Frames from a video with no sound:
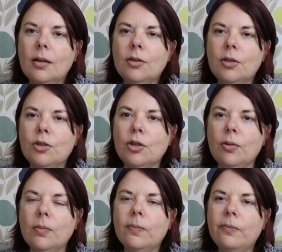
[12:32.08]
to
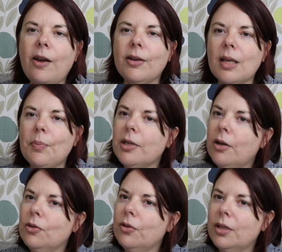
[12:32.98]
do various
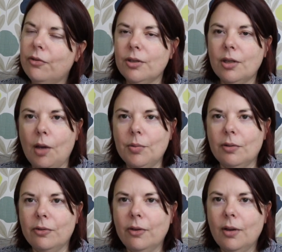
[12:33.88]
episodes on the different types of